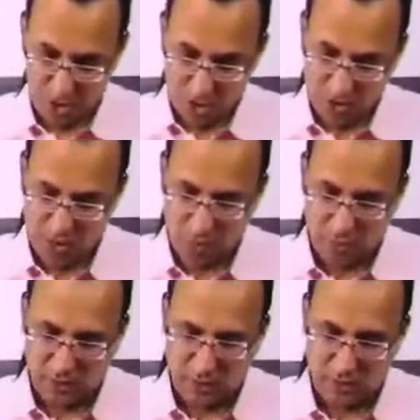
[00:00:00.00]
Then
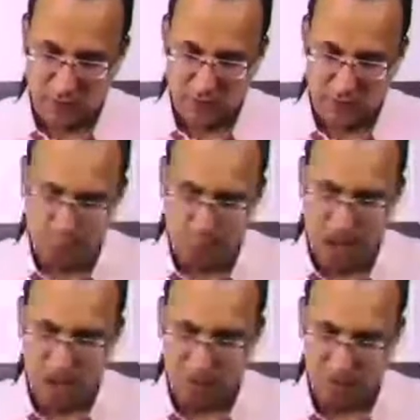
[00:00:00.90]
what is
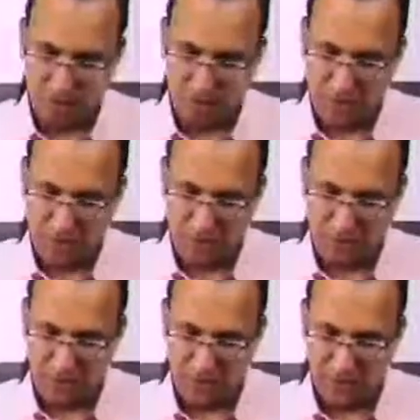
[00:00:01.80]
after that?
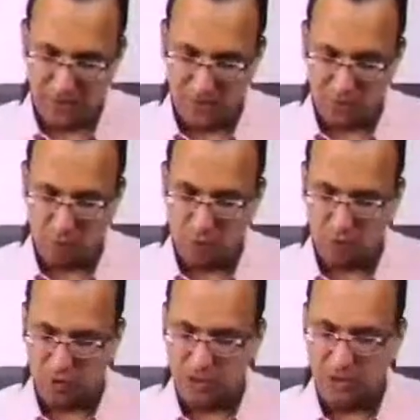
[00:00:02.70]
After that, you
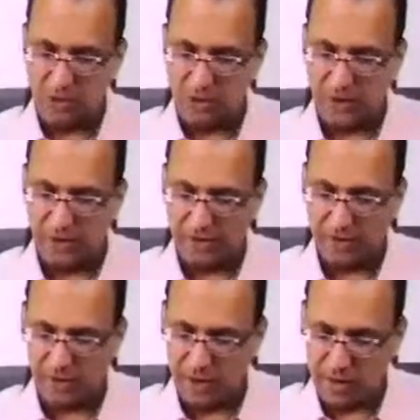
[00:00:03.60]
see the
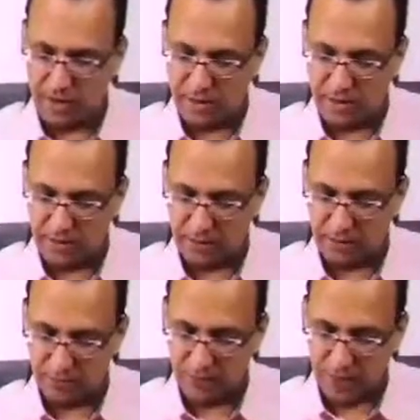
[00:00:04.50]
thickest cranial
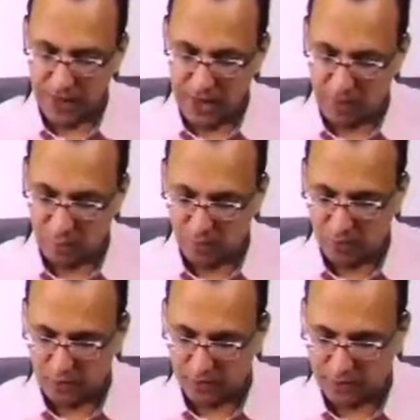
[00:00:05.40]
nerve. And who's
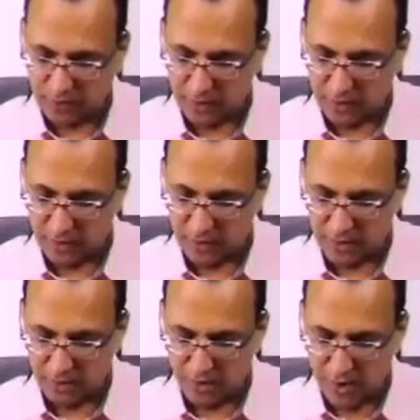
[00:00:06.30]
the thickest cranial
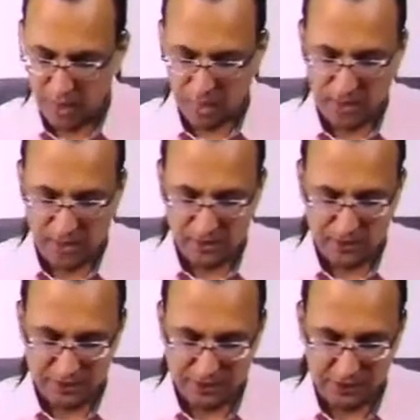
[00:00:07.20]
nerve? That
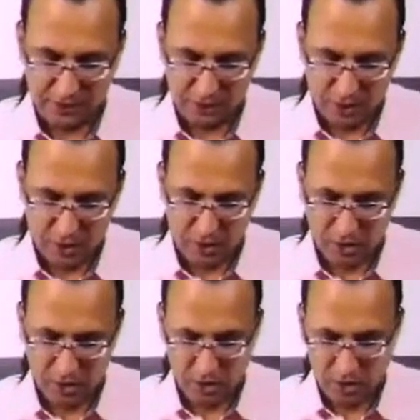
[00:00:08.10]
is
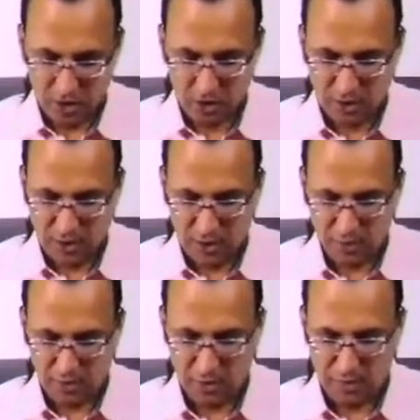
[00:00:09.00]
the
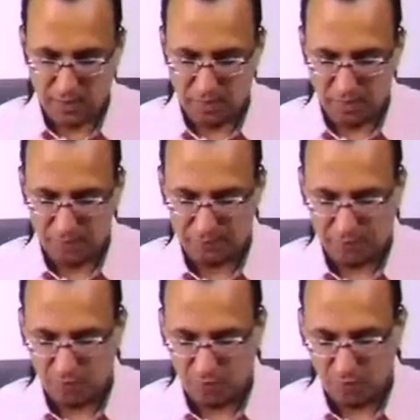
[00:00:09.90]
trigeminal coming from
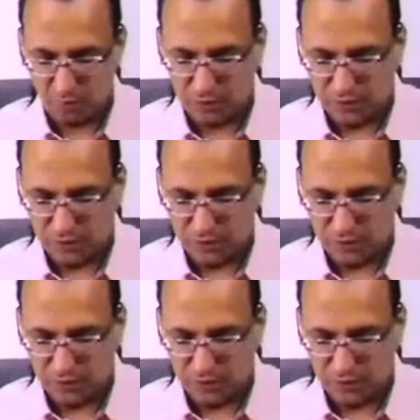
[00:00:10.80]
pons.